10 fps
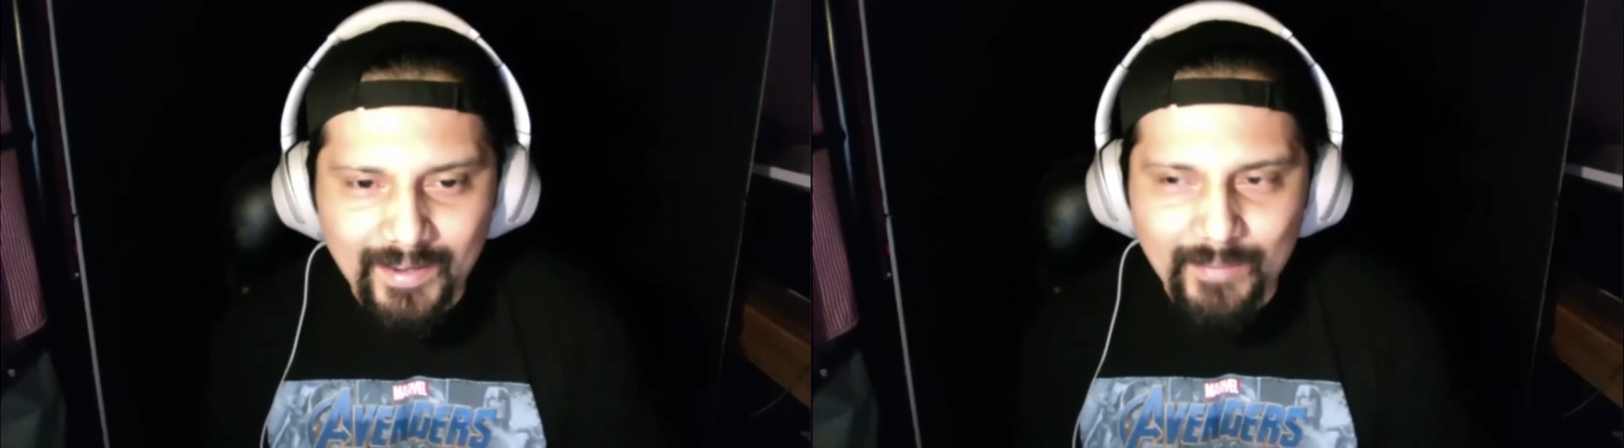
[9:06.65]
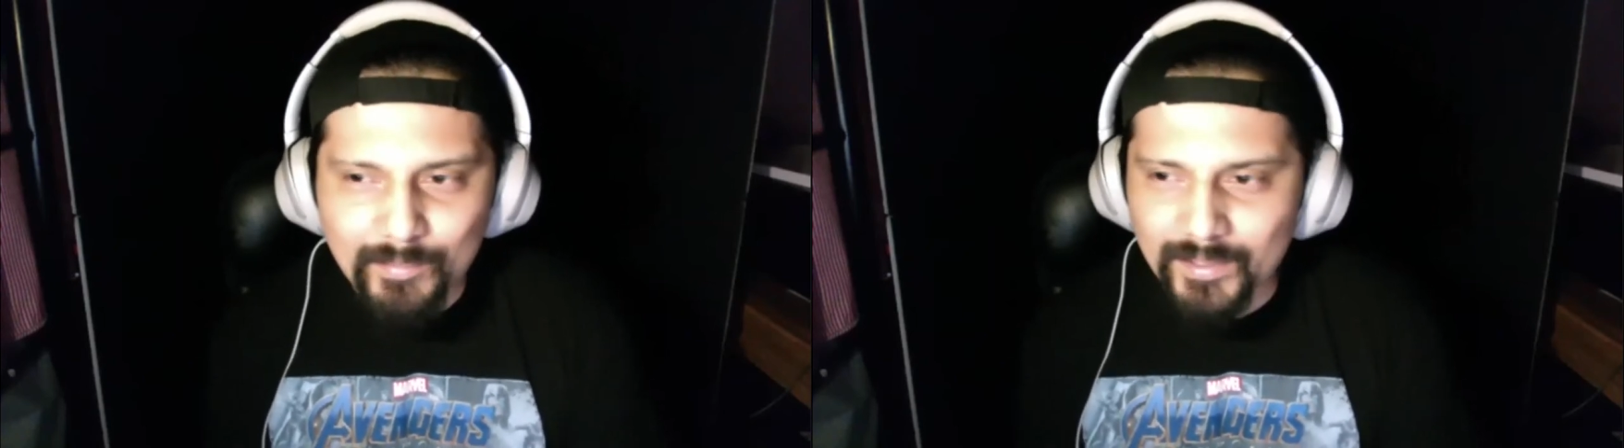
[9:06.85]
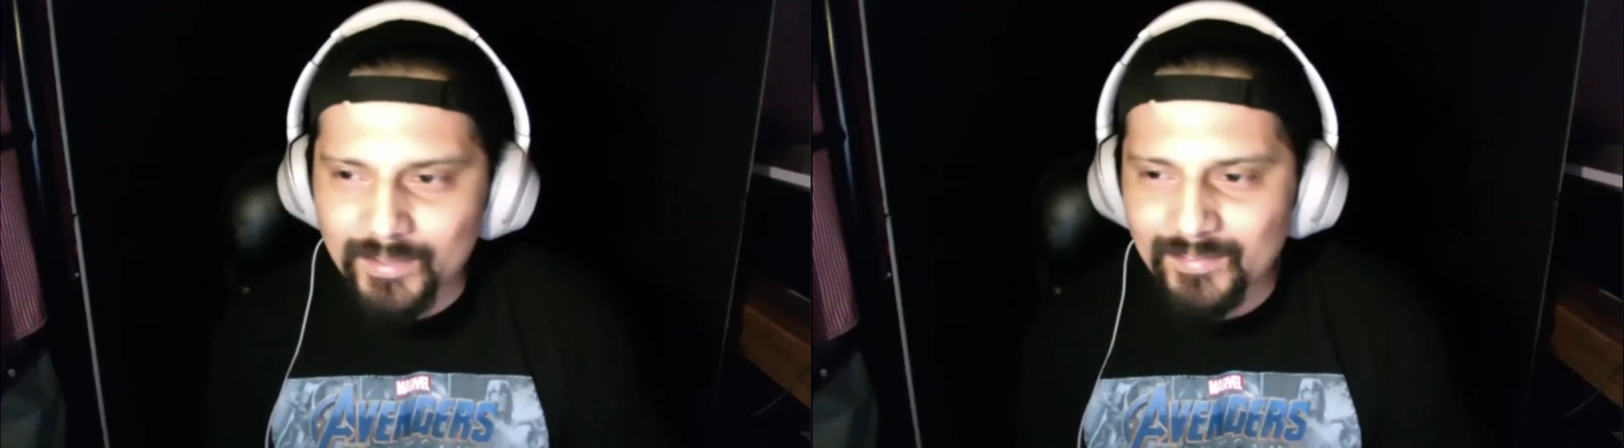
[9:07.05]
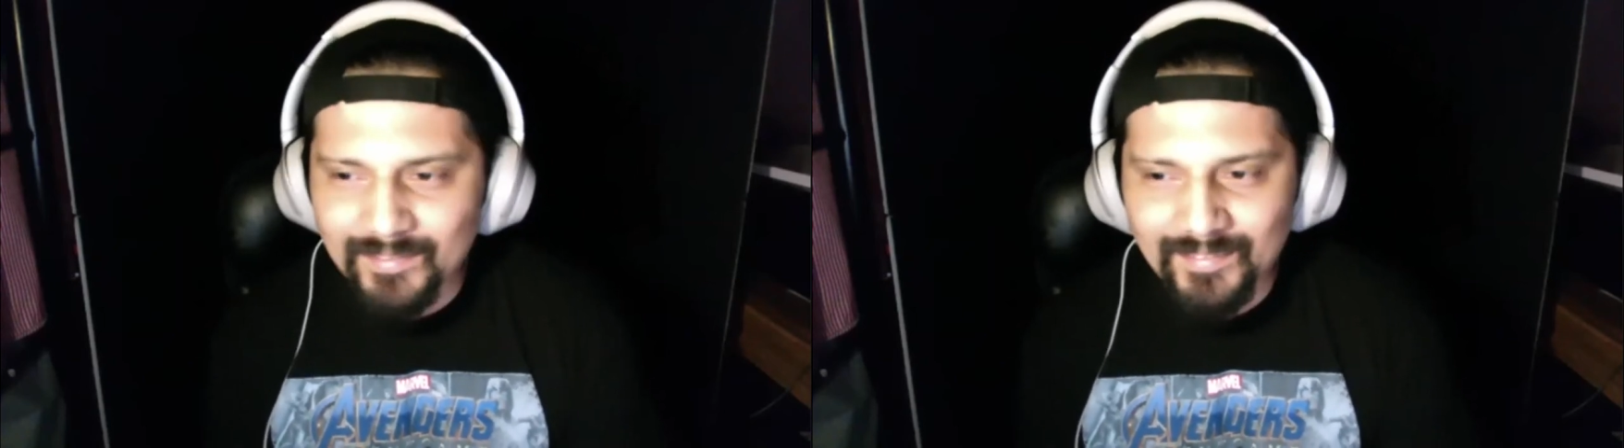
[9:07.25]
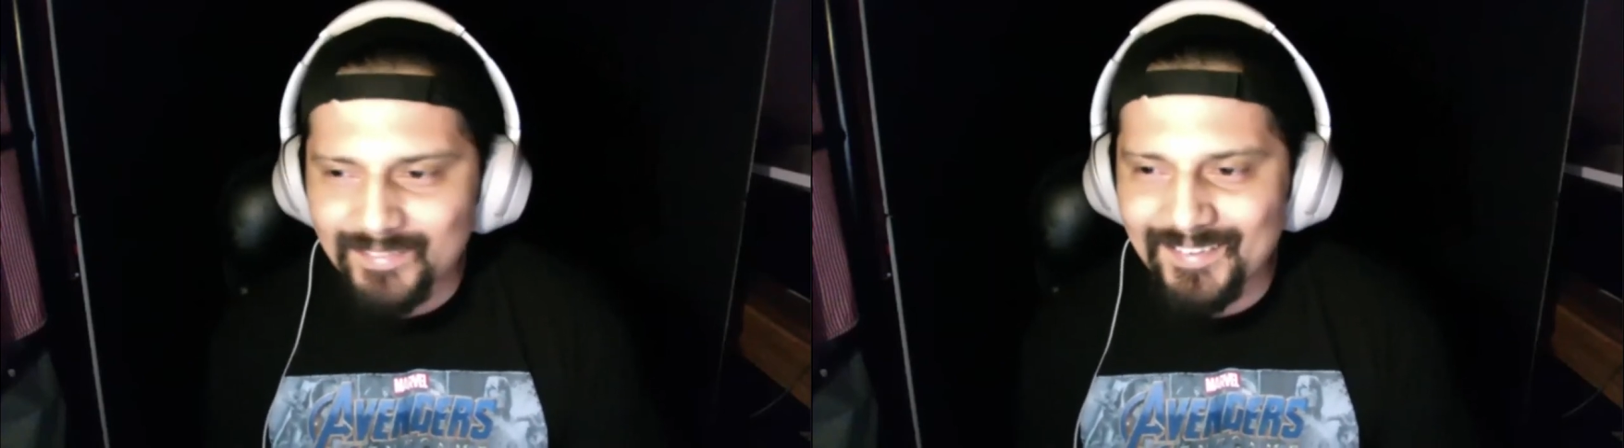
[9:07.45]
but
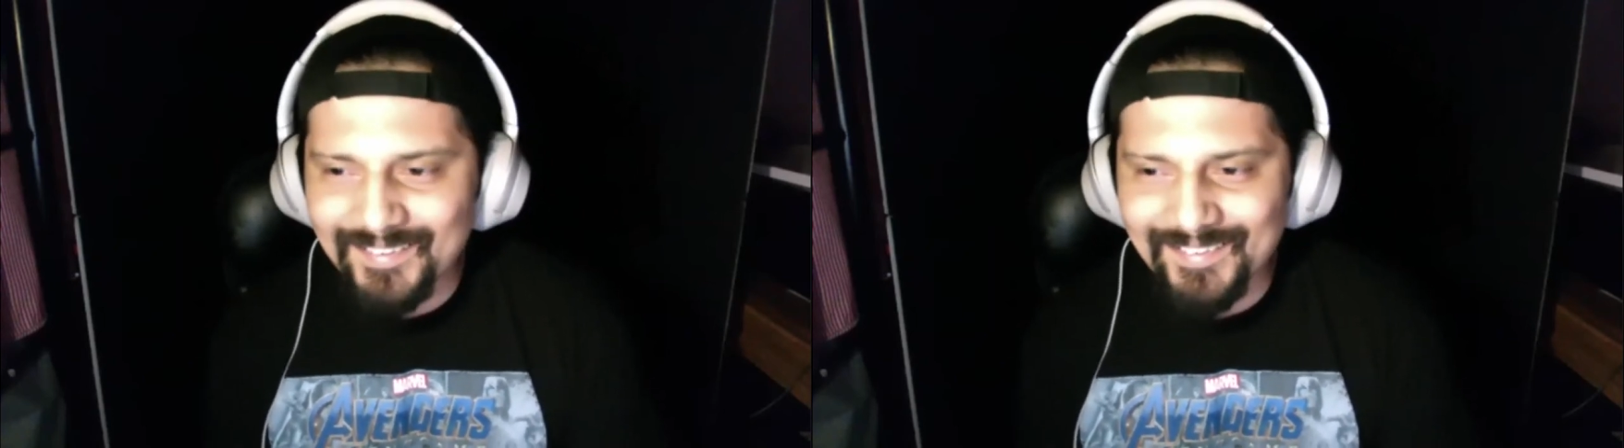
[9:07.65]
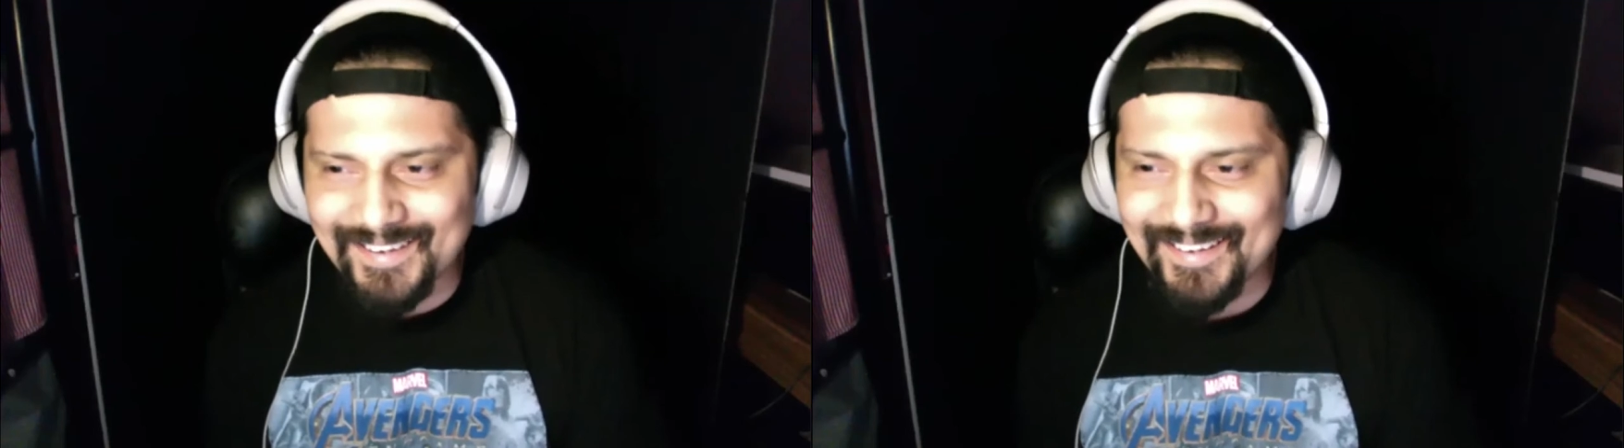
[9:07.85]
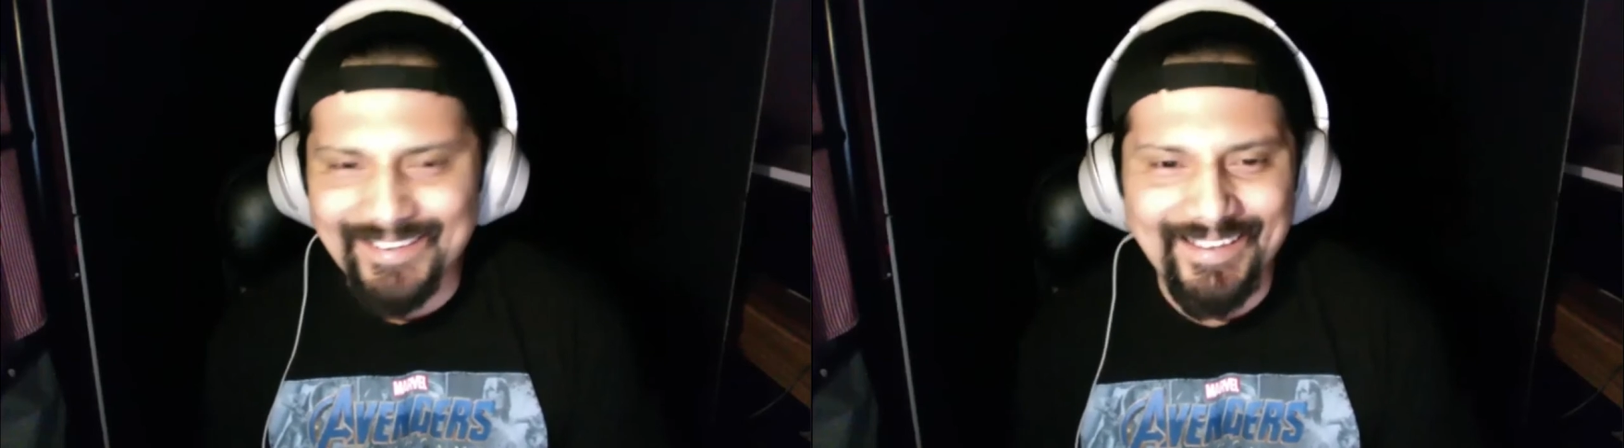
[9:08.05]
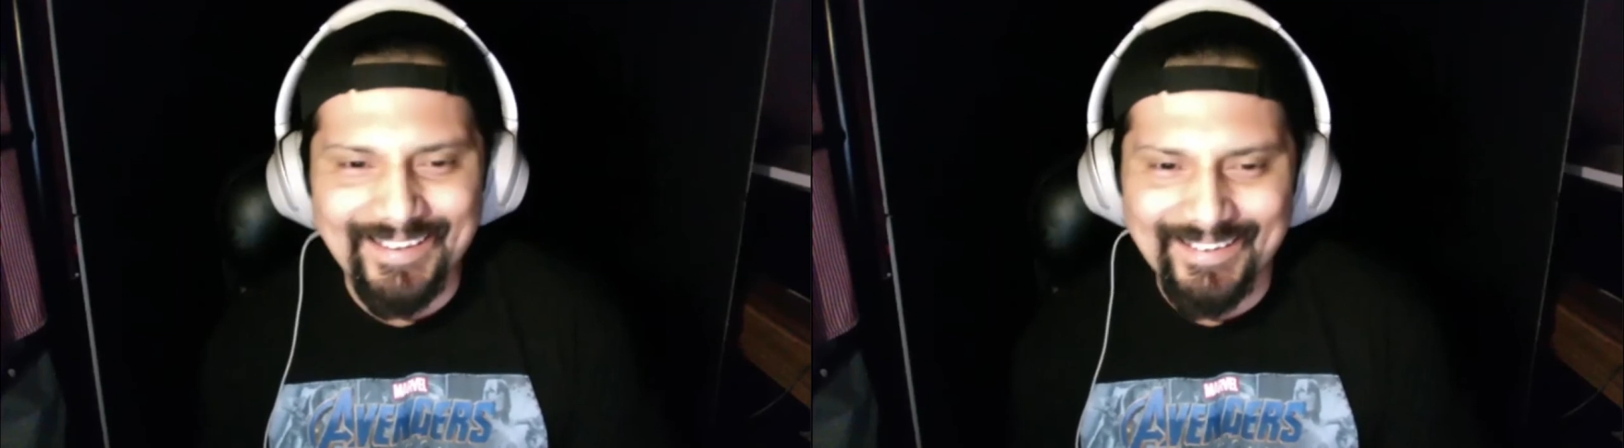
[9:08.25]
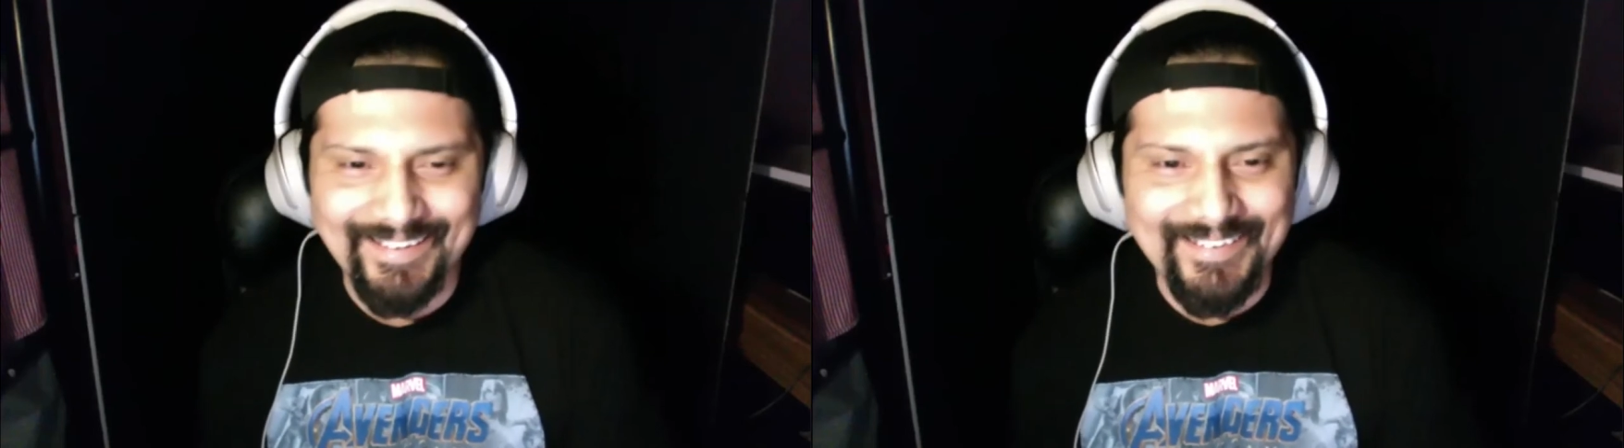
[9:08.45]

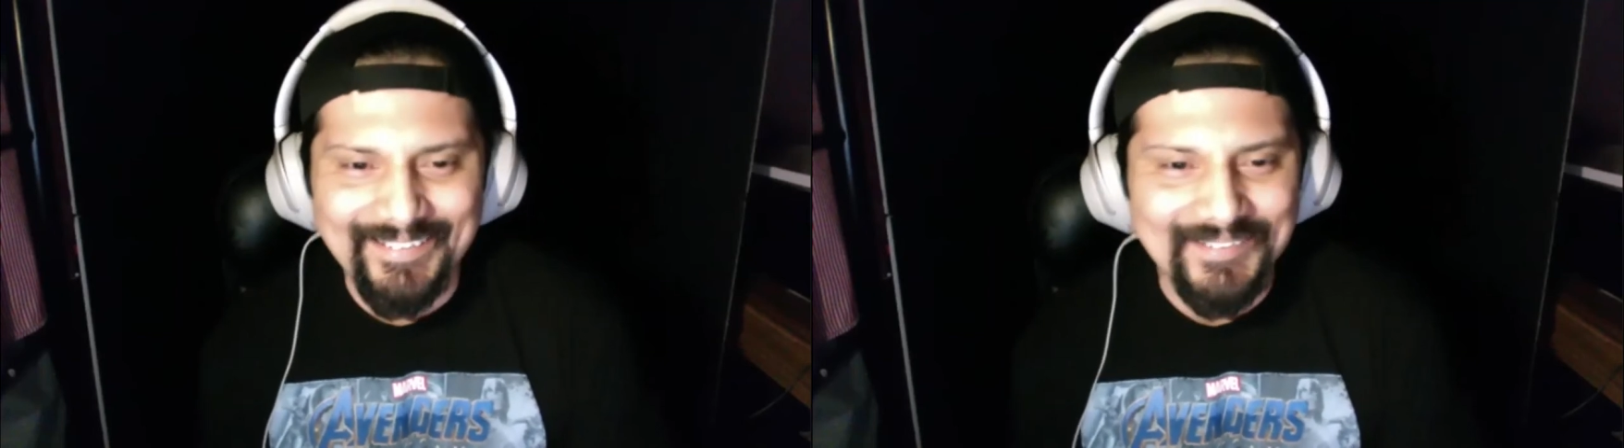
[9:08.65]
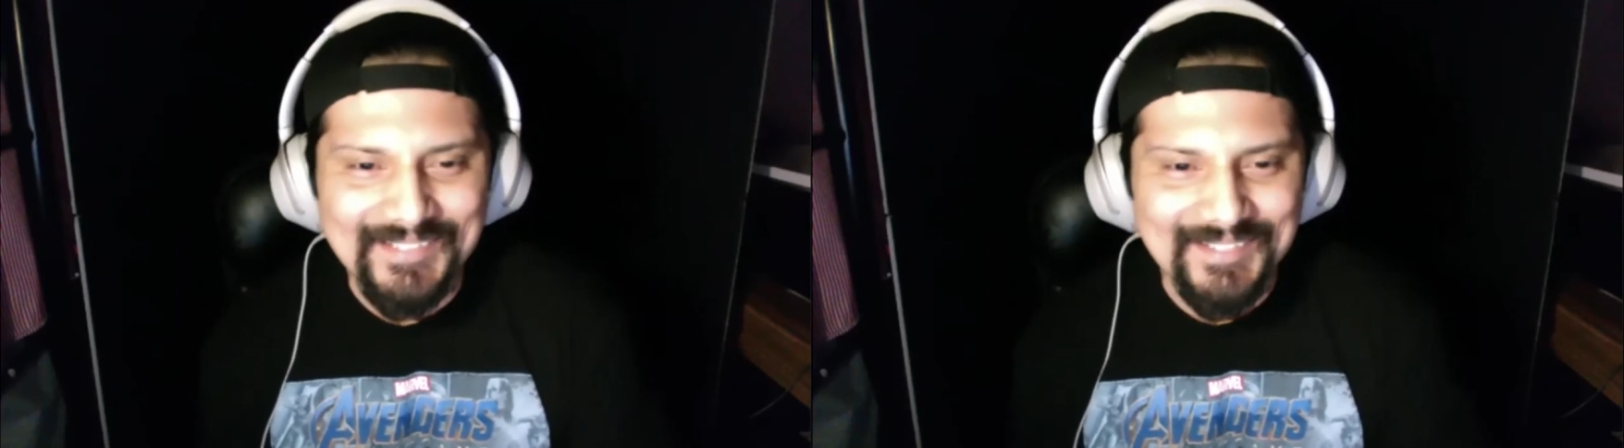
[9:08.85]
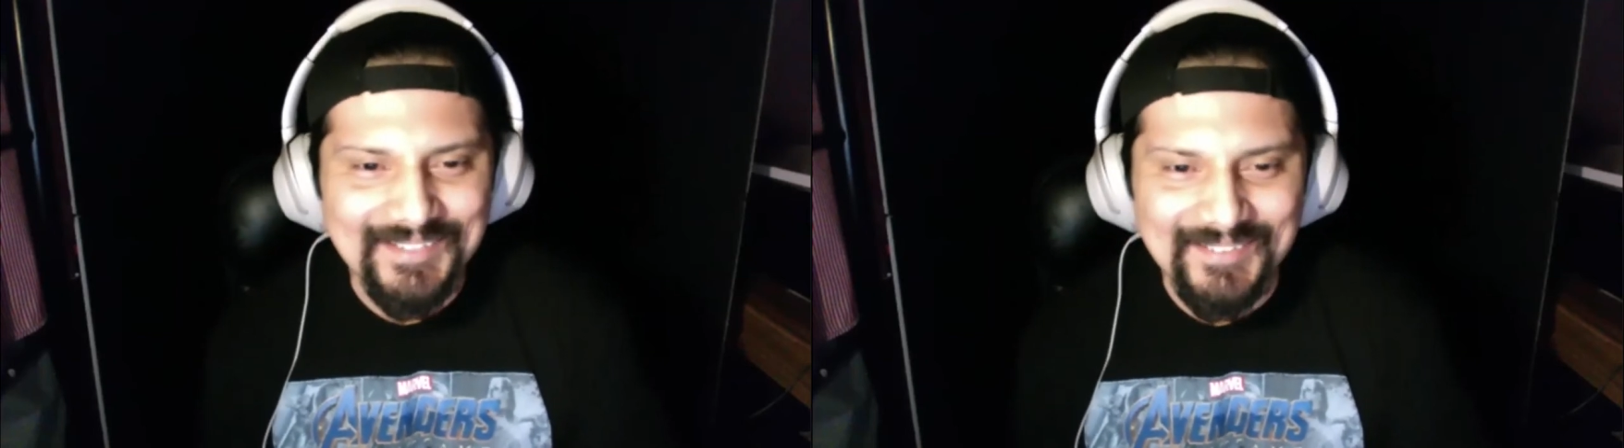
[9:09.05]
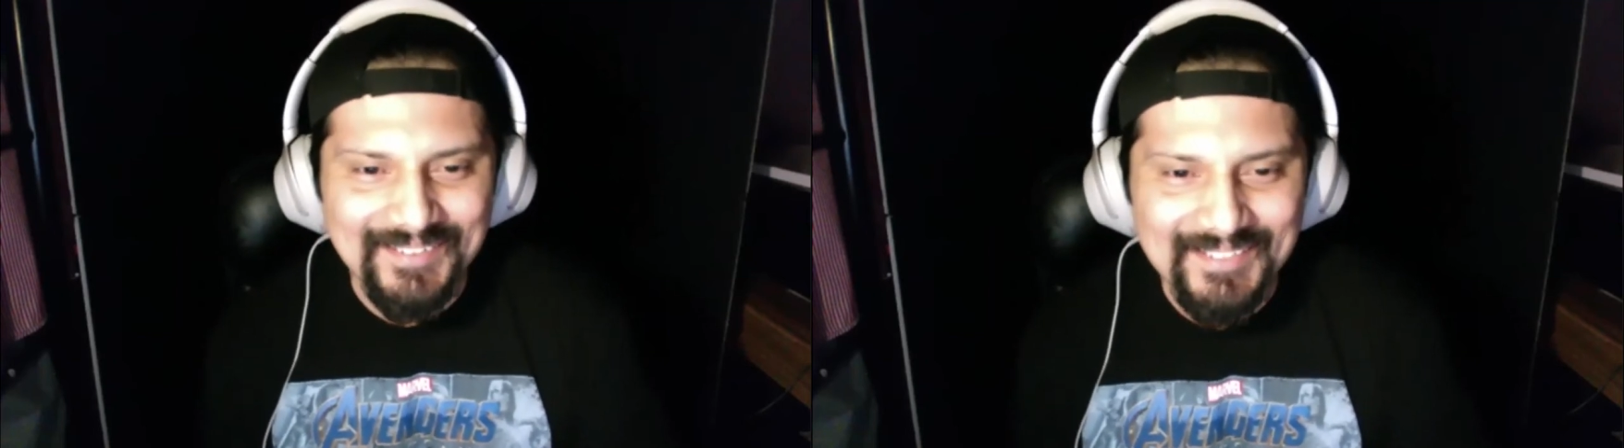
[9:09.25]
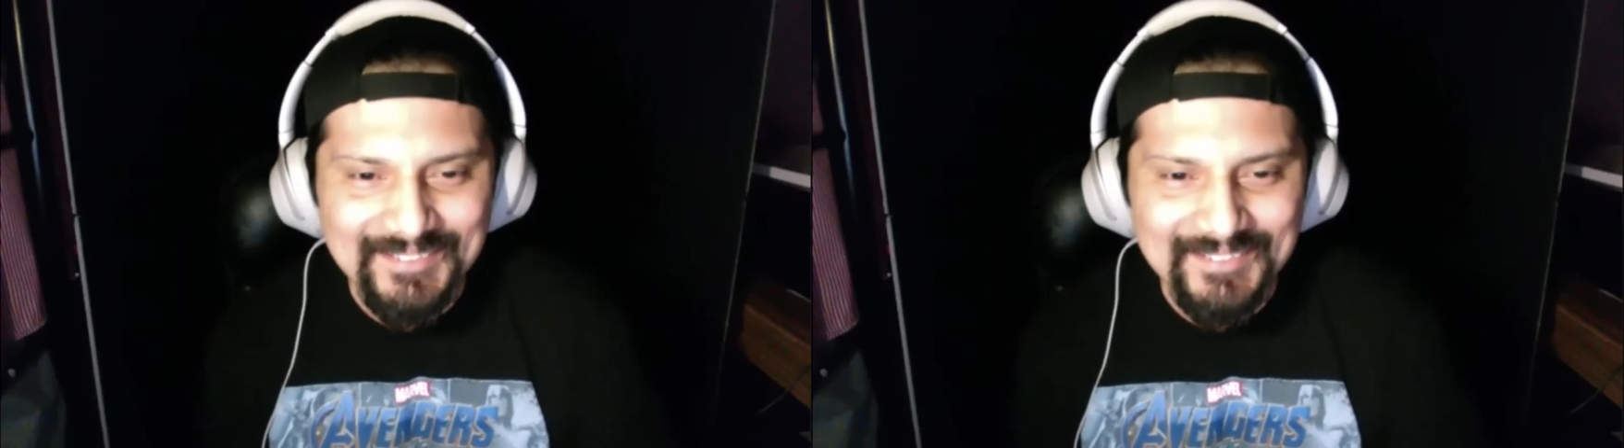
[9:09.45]
I don't know what to do on this